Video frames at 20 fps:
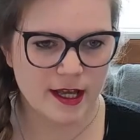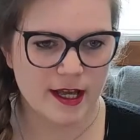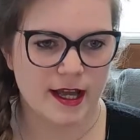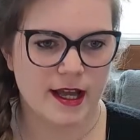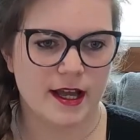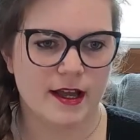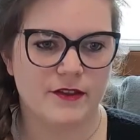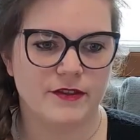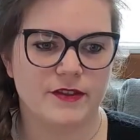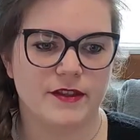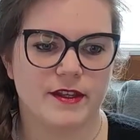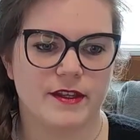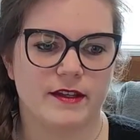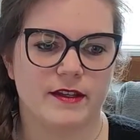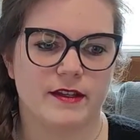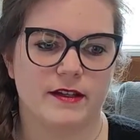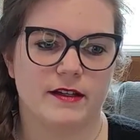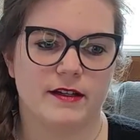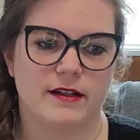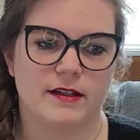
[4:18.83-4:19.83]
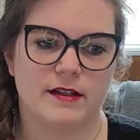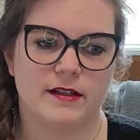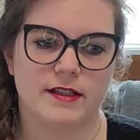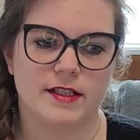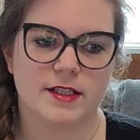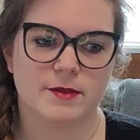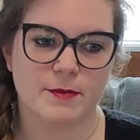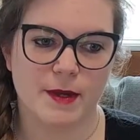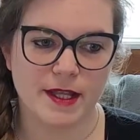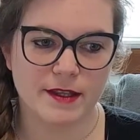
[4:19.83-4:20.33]
And the
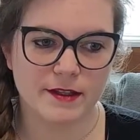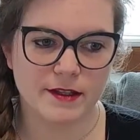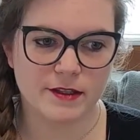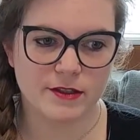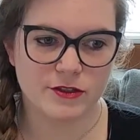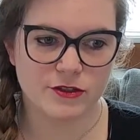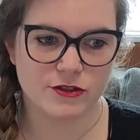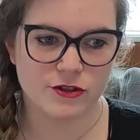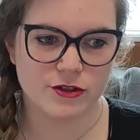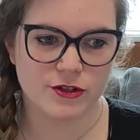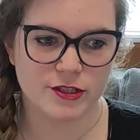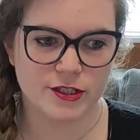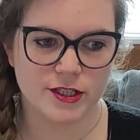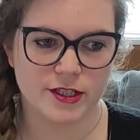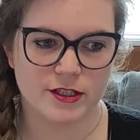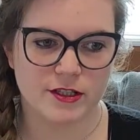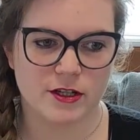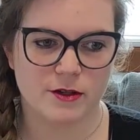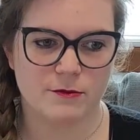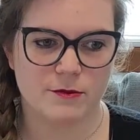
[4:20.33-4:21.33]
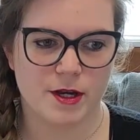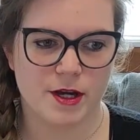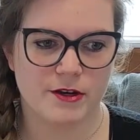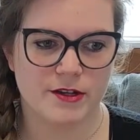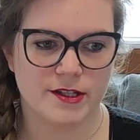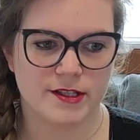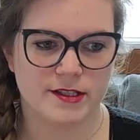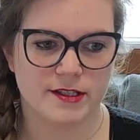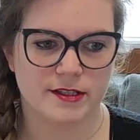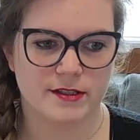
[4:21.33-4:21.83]
Spandex jersey in
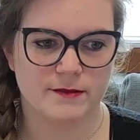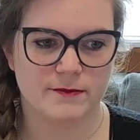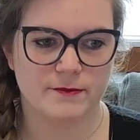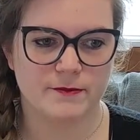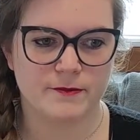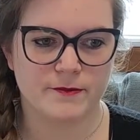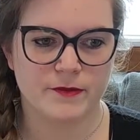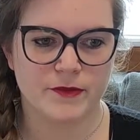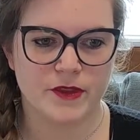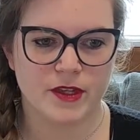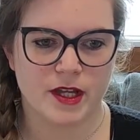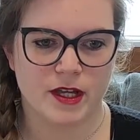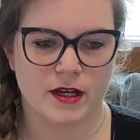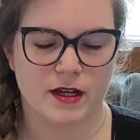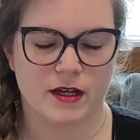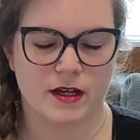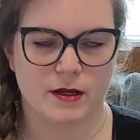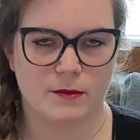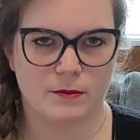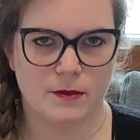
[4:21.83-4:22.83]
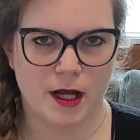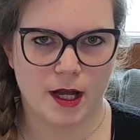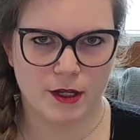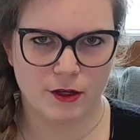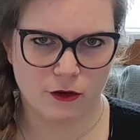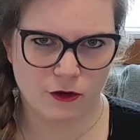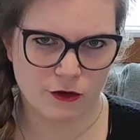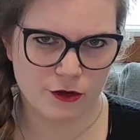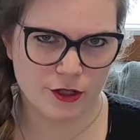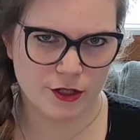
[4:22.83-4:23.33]
comparison, I
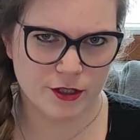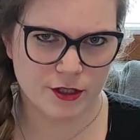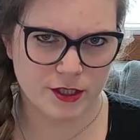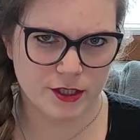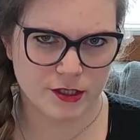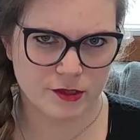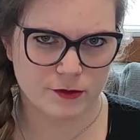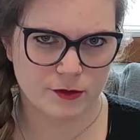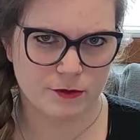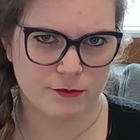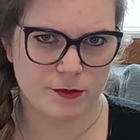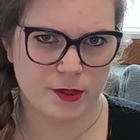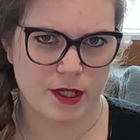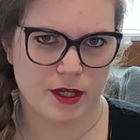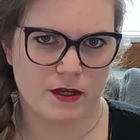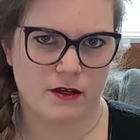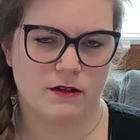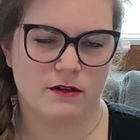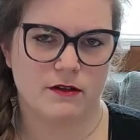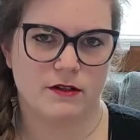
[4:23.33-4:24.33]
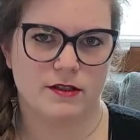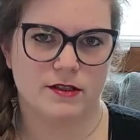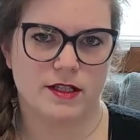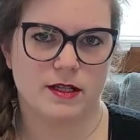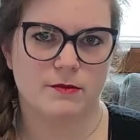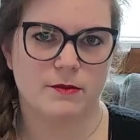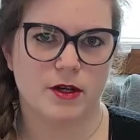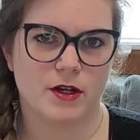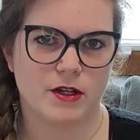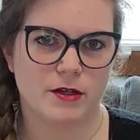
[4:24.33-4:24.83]
ordered this one because
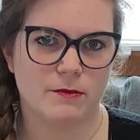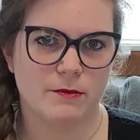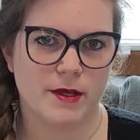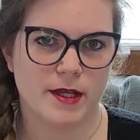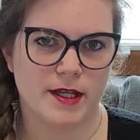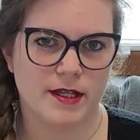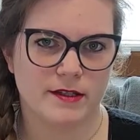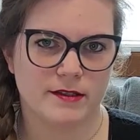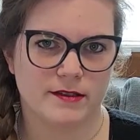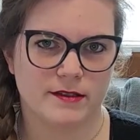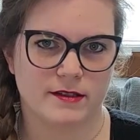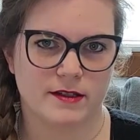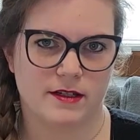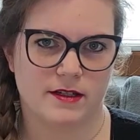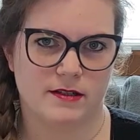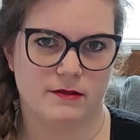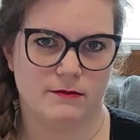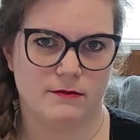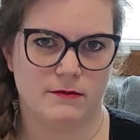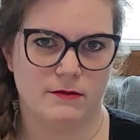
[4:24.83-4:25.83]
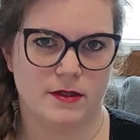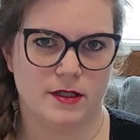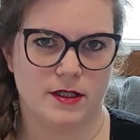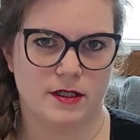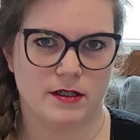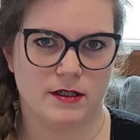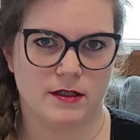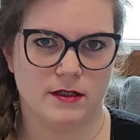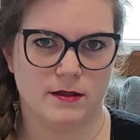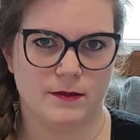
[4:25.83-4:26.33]
I'm gonna make some
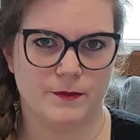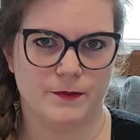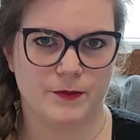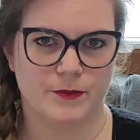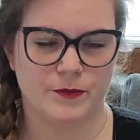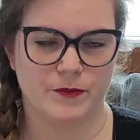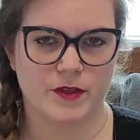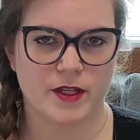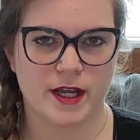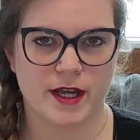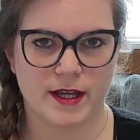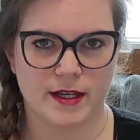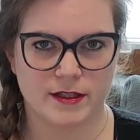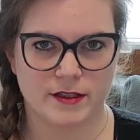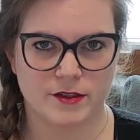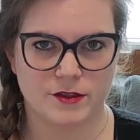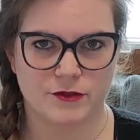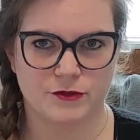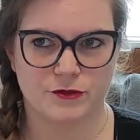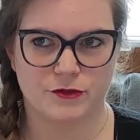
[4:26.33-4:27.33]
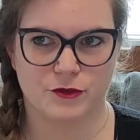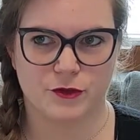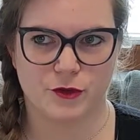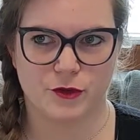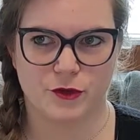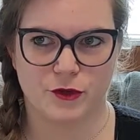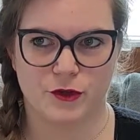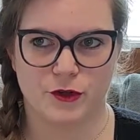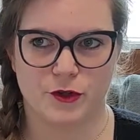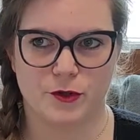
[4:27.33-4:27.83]
hats
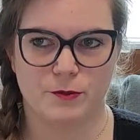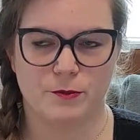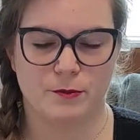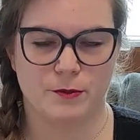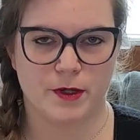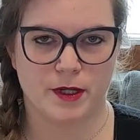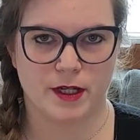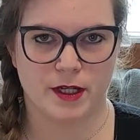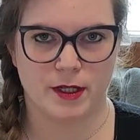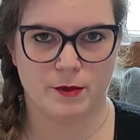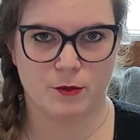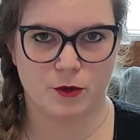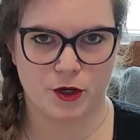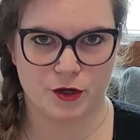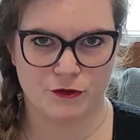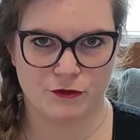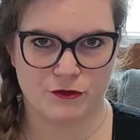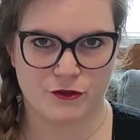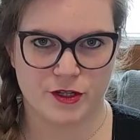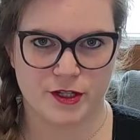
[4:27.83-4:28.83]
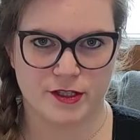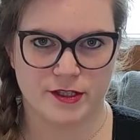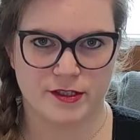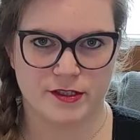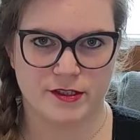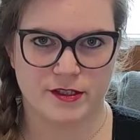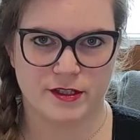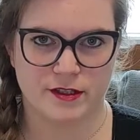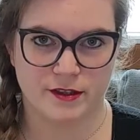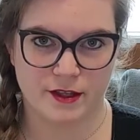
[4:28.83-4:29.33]
for my
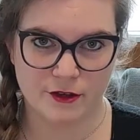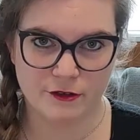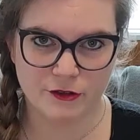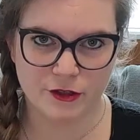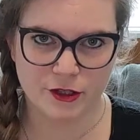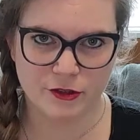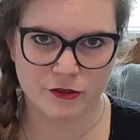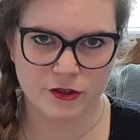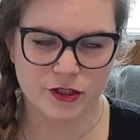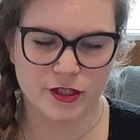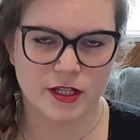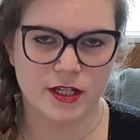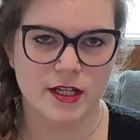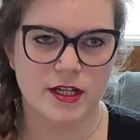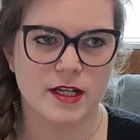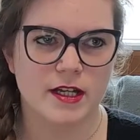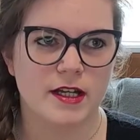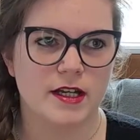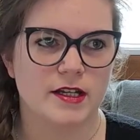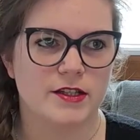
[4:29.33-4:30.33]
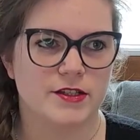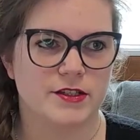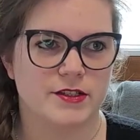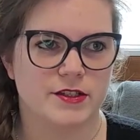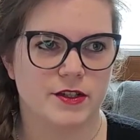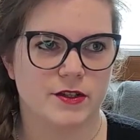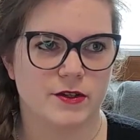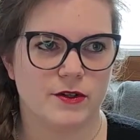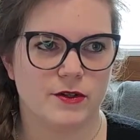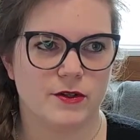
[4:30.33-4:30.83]
boyfriend's nephews.
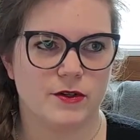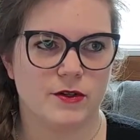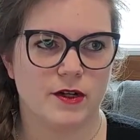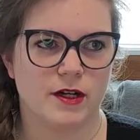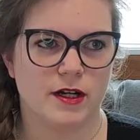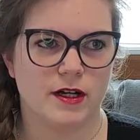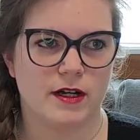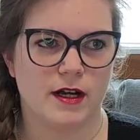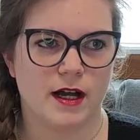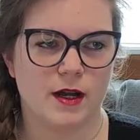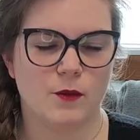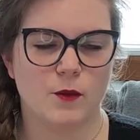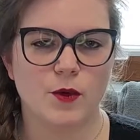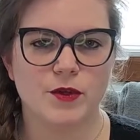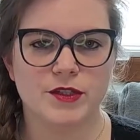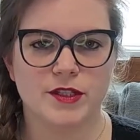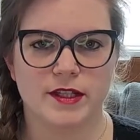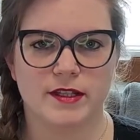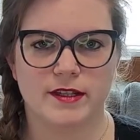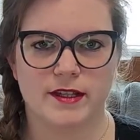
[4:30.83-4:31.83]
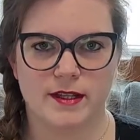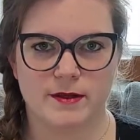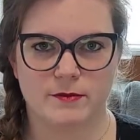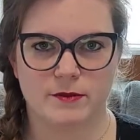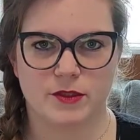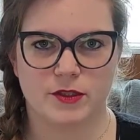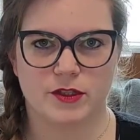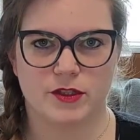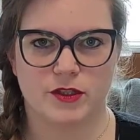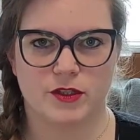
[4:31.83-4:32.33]
So I wanted
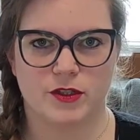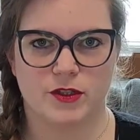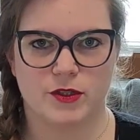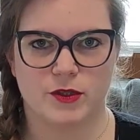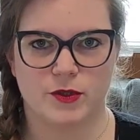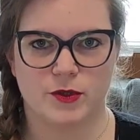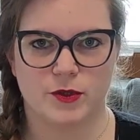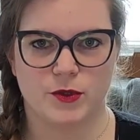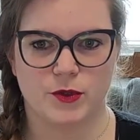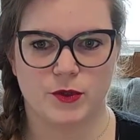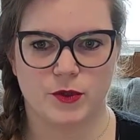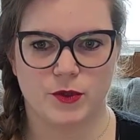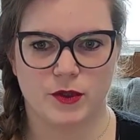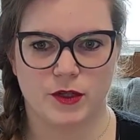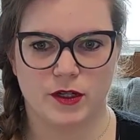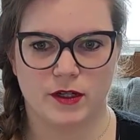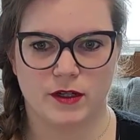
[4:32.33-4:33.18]
them to